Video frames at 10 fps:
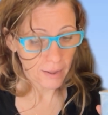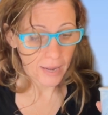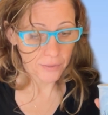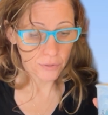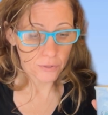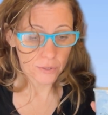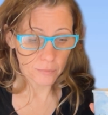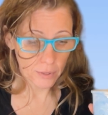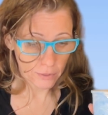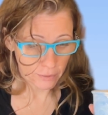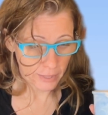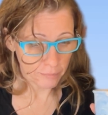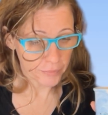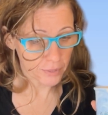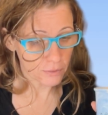and the third to Mercury,
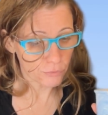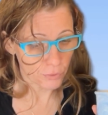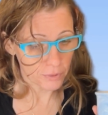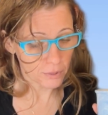and the fourth